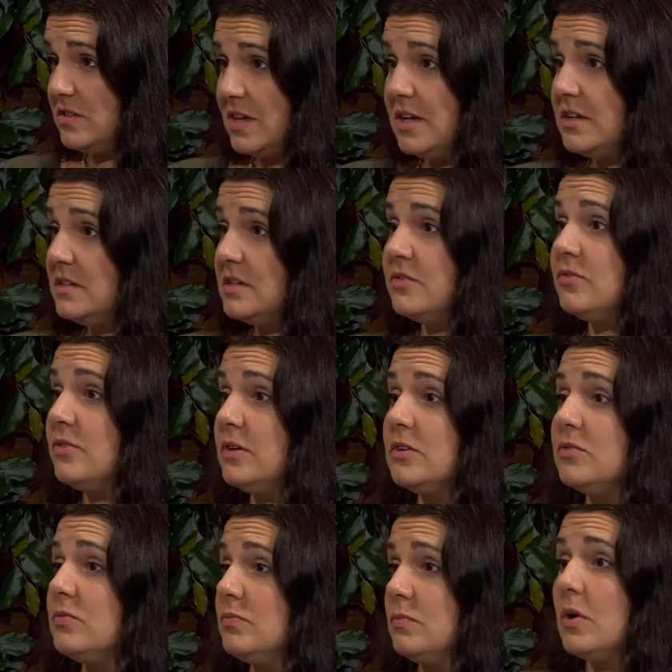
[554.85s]
at a different
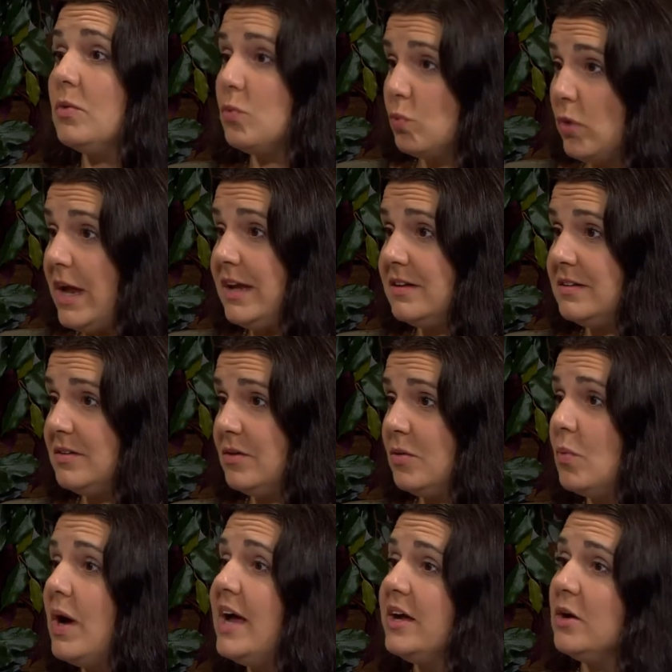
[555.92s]
rate, or
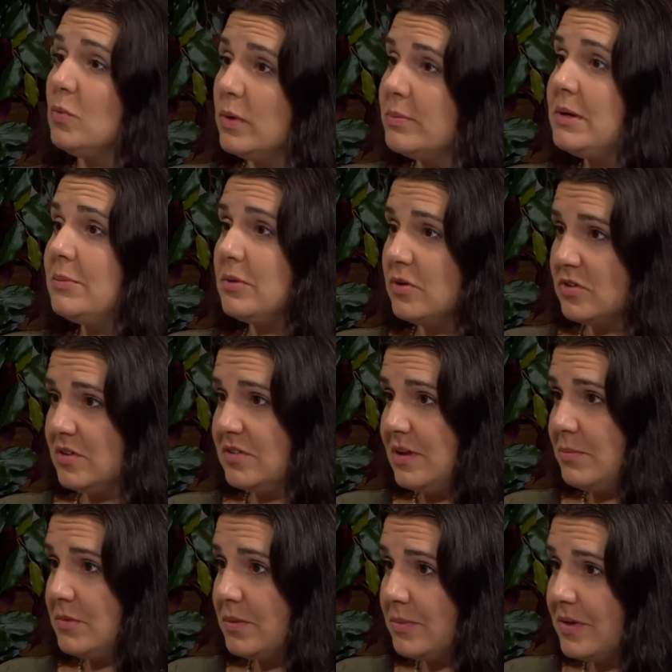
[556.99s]
why are women more
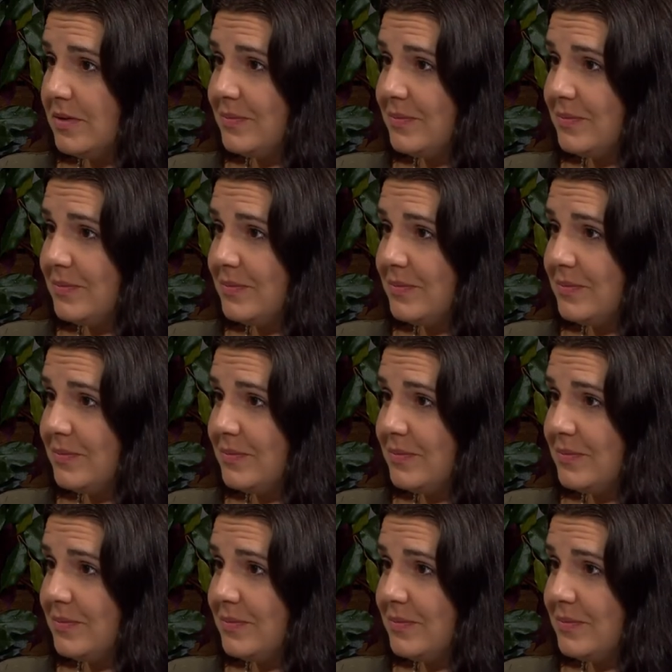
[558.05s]
susceptible?